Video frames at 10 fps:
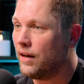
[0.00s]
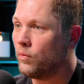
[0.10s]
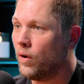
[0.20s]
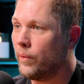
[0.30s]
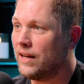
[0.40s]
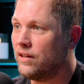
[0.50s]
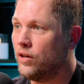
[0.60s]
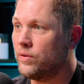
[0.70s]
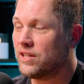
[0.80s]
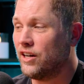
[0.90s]
And what we had to
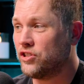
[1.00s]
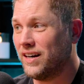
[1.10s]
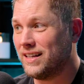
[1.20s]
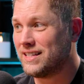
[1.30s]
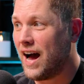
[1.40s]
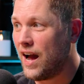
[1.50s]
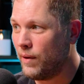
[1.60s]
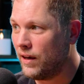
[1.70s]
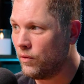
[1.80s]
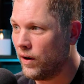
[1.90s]
do is kind of try to
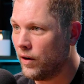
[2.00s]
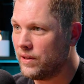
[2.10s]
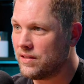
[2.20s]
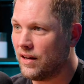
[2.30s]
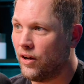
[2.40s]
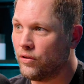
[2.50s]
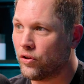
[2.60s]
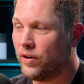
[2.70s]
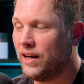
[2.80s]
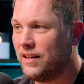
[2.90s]
time it where we sell
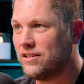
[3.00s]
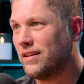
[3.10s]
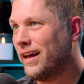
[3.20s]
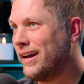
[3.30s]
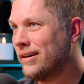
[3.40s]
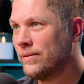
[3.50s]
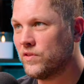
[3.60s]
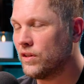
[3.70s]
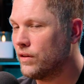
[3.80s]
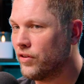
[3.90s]
three. And these are, like,
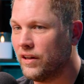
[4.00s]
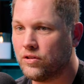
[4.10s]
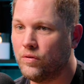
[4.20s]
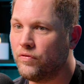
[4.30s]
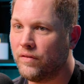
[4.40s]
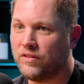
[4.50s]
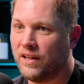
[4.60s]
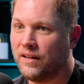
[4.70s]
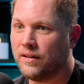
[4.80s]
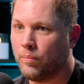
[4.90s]
selling for, like, two
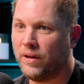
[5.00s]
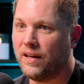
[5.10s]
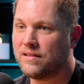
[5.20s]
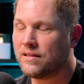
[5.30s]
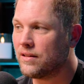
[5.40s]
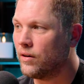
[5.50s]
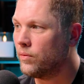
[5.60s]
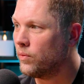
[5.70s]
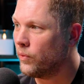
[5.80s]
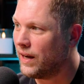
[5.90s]
fifty a piece.
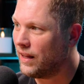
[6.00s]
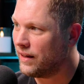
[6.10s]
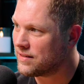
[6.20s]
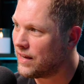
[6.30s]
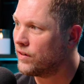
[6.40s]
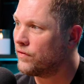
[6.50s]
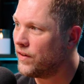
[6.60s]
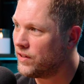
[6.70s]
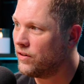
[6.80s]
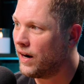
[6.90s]
So we got, like, seven hundred
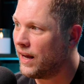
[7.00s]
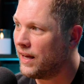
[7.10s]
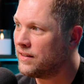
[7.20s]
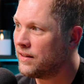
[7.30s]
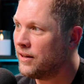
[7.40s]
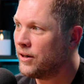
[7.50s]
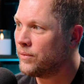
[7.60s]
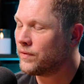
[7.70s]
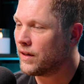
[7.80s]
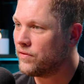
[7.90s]
fifty grand
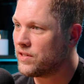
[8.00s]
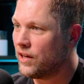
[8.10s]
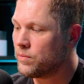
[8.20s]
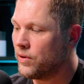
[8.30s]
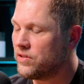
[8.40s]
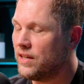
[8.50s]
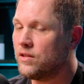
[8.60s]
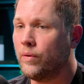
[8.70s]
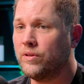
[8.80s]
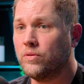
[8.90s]
of sales
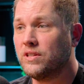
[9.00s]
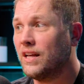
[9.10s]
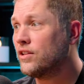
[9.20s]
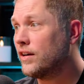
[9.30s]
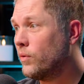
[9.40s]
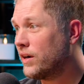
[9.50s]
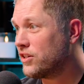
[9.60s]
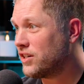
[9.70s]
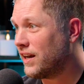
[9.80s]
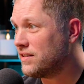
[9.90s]
proceeds. We would do ten thirty-one
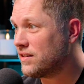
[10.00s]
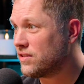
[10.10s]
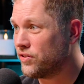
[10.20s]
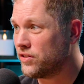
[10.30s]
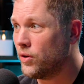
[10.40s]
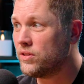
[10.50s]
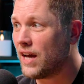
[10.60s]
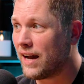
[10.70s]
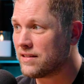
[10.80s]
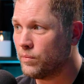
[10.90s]
exchanges, so there's no mm-hmm.
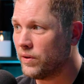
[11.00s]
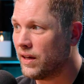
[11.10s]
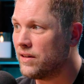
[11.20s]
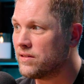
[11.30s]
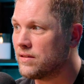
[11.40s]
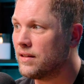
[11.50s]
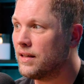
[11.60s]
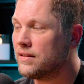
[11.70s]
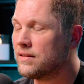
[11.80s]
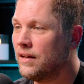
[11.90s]
tax implications to
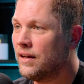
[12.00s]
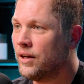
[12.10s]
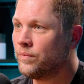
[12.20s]
this.